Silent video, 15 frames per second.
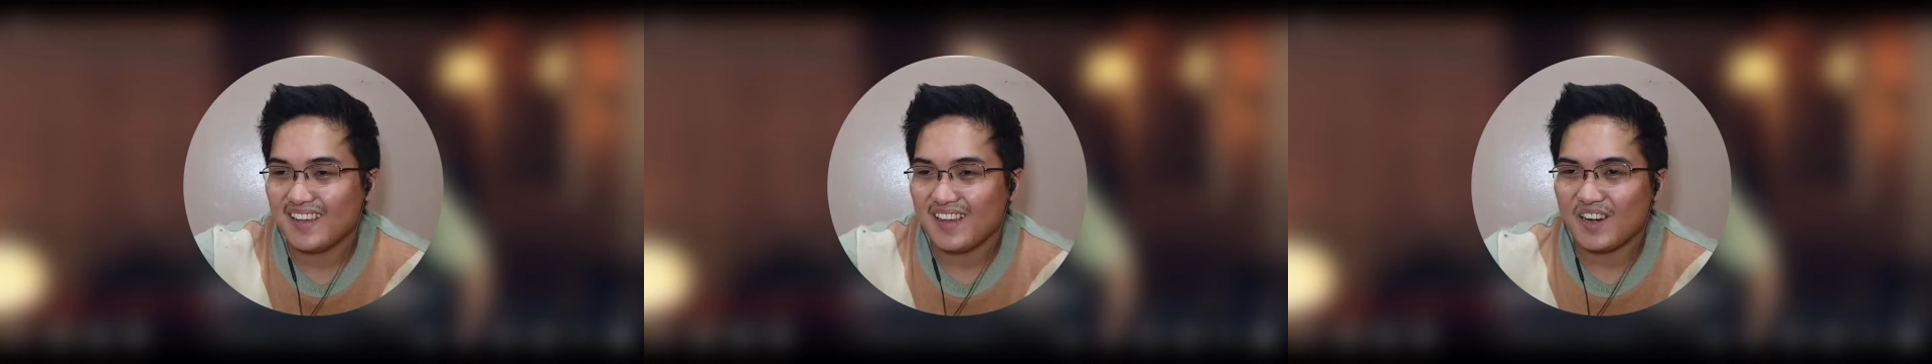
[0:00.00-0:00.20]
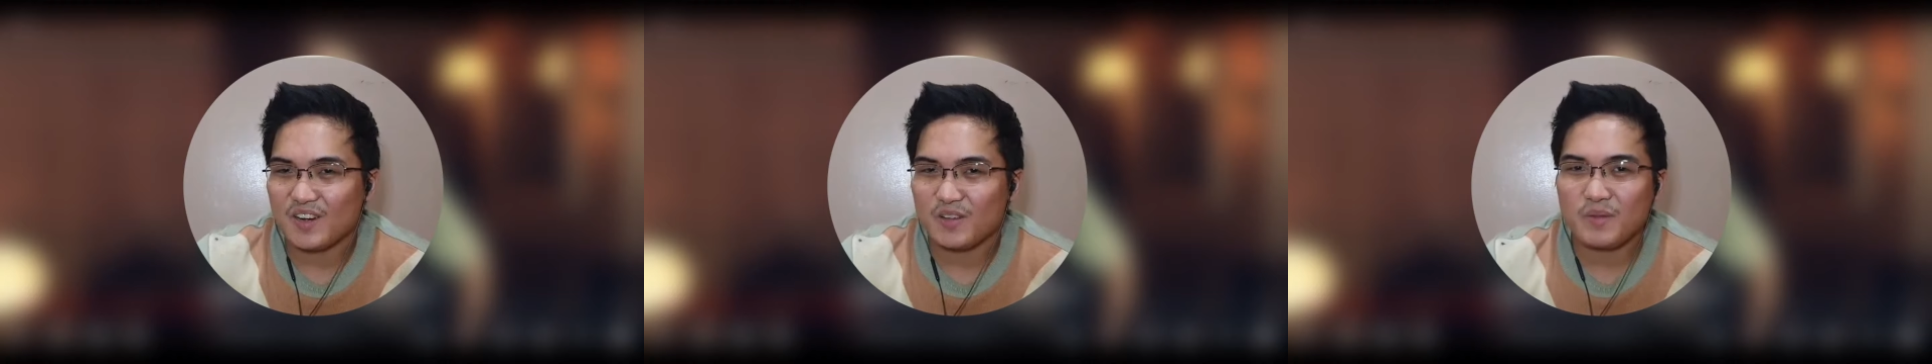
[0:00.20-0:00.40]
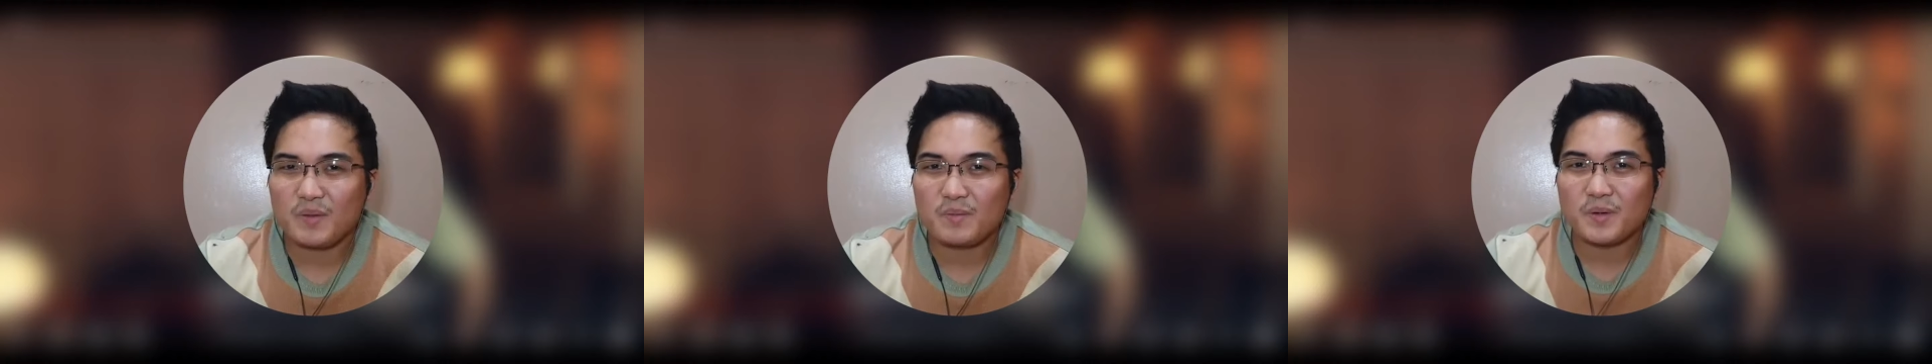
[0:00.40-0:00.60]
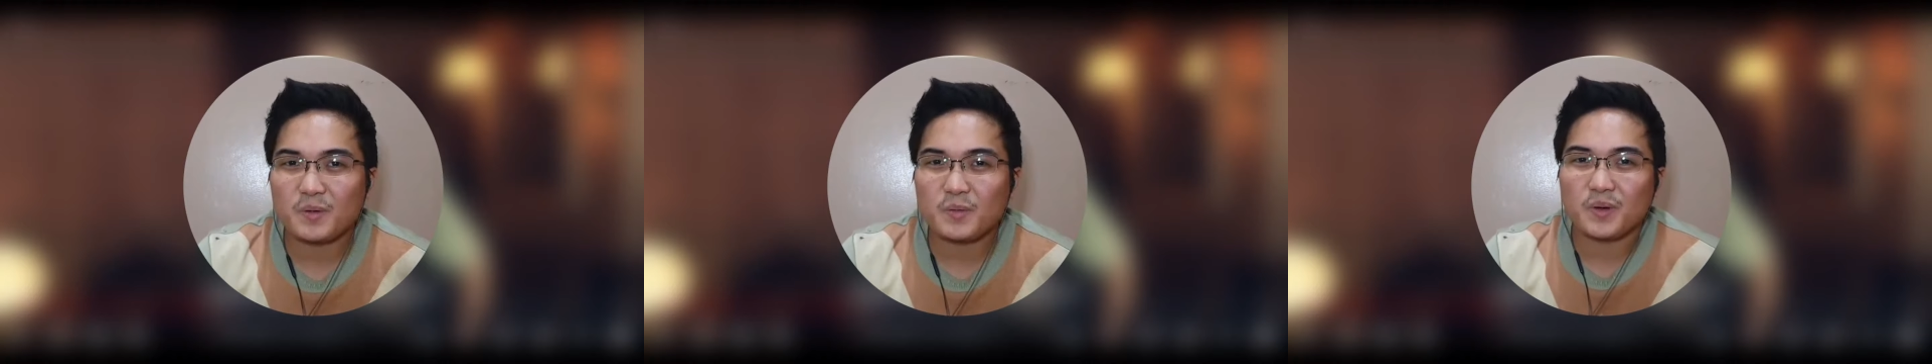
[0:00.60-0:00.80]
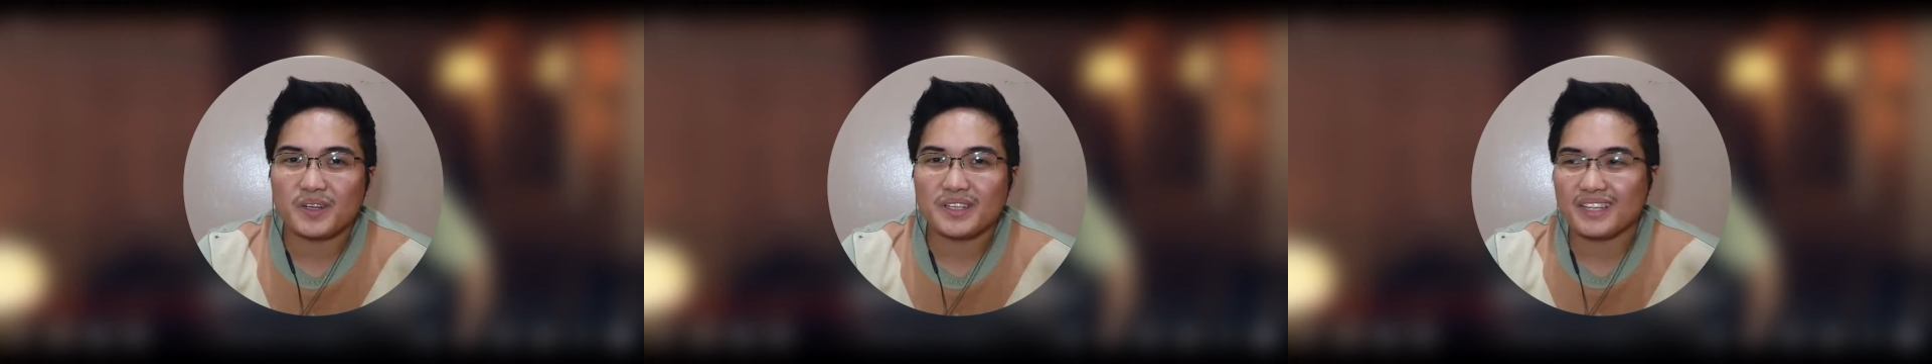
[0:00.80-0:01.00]
I remember
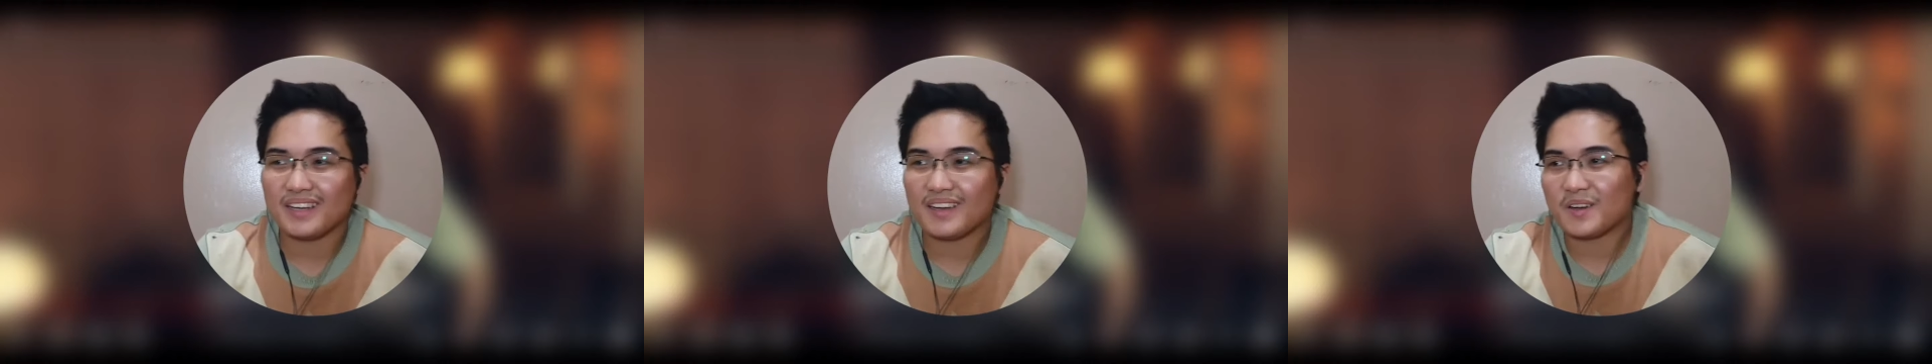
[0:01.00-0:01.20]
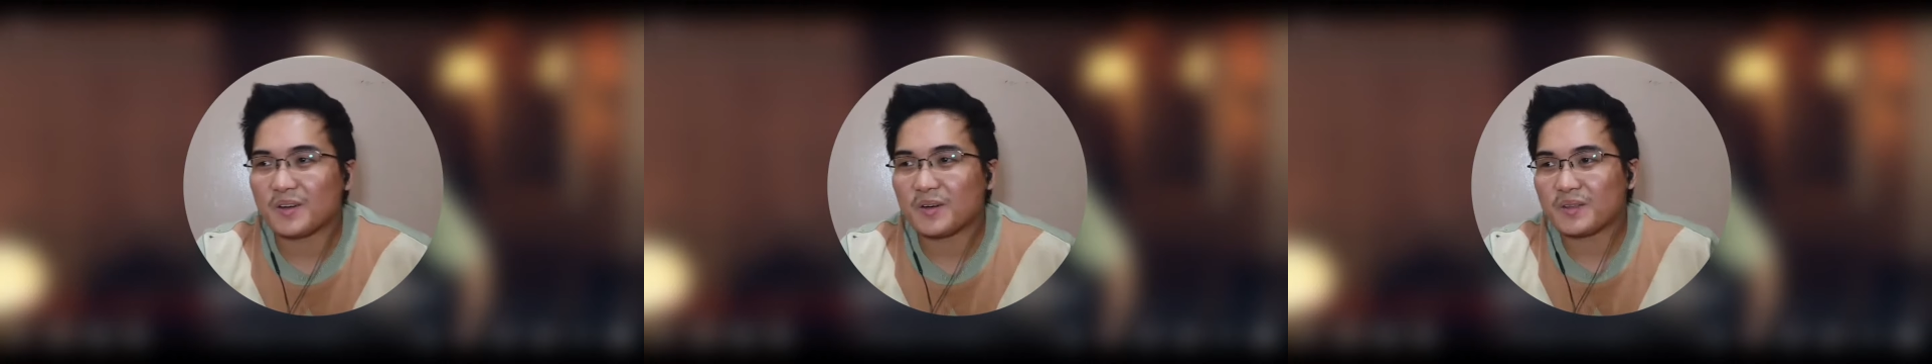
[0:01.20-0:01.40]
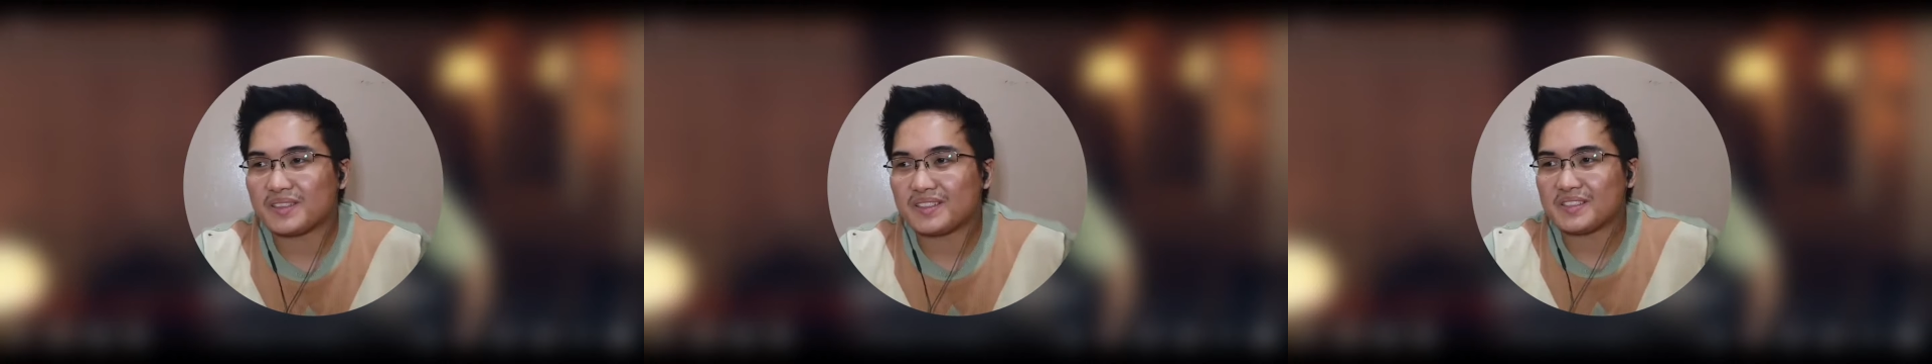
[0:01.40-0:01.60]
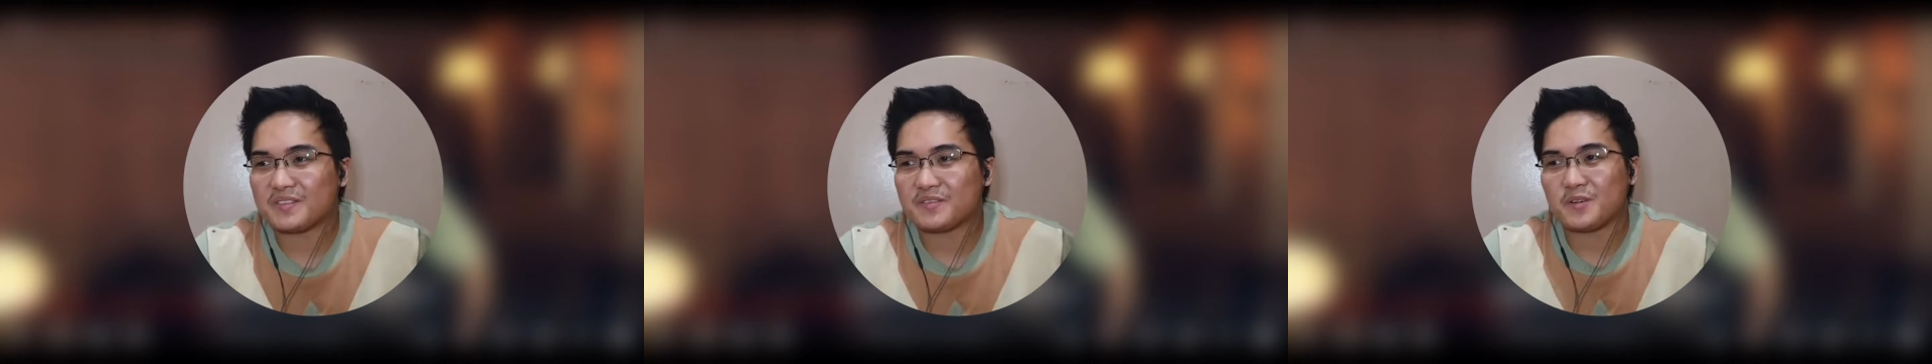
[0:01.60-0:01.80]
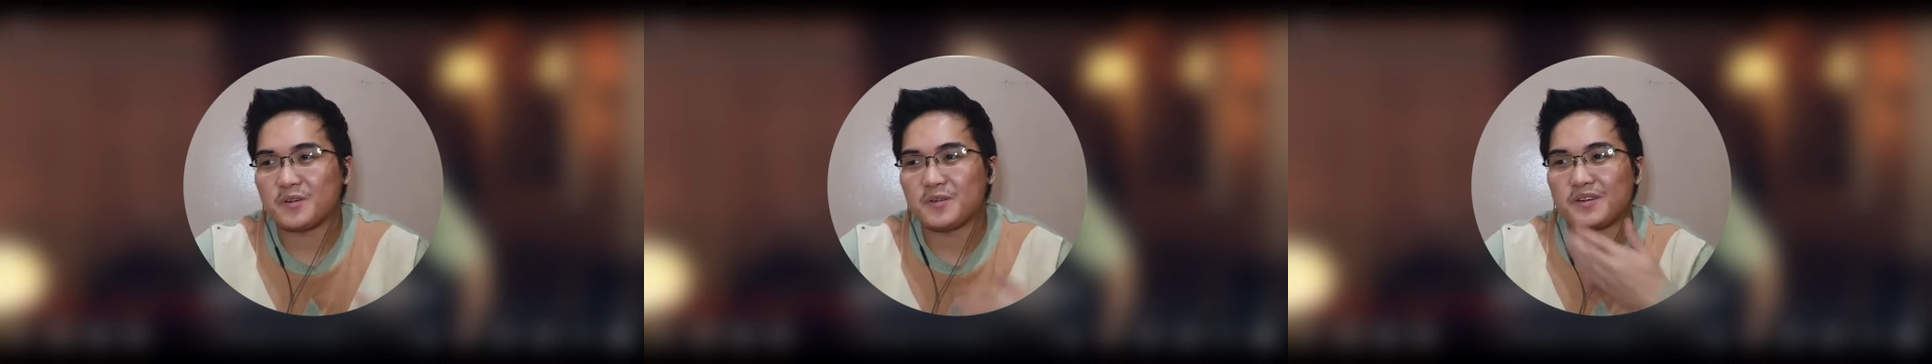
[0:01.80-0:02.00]
wanting a cordless
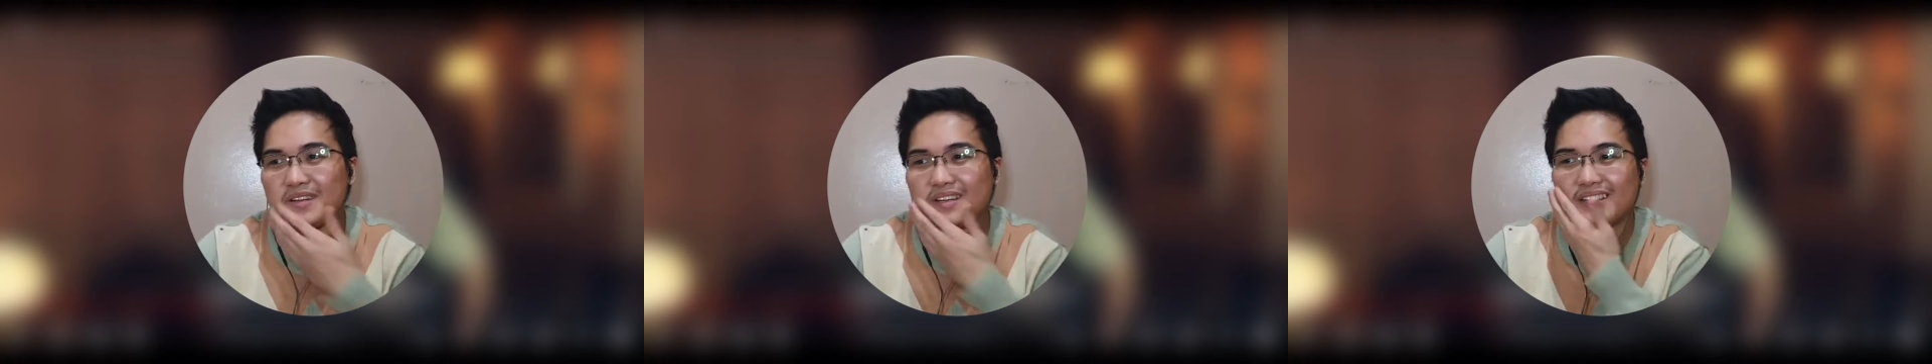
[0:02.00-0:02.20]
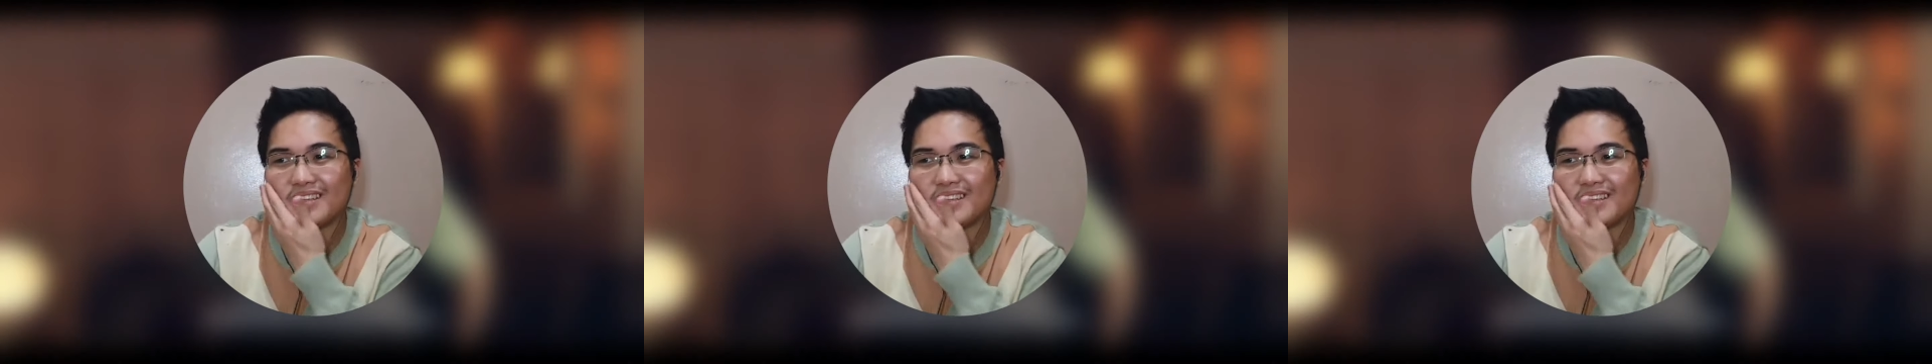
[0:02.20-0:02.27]
phone